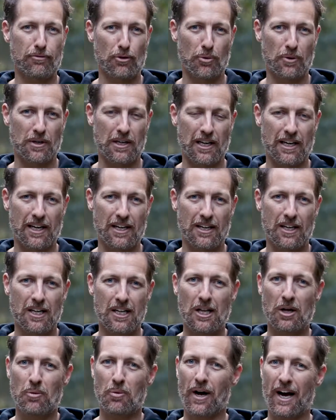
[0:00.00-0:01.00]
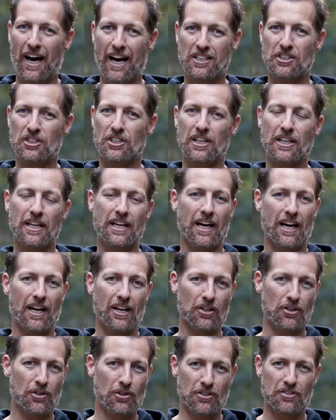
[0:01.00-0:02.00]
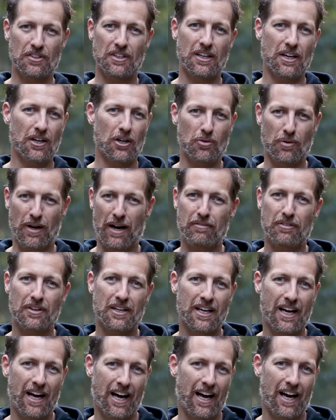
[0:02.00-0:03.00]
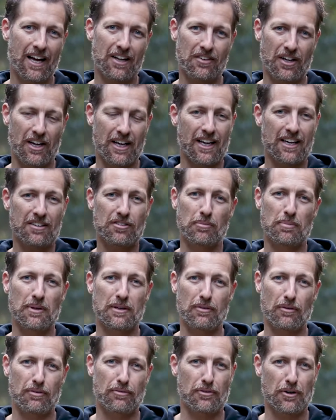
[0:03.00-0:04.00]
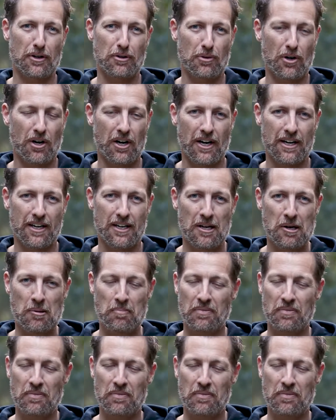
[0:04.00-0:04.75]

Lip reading: forward lean, we're actually using gravity as, I guess, a bit of a free ride.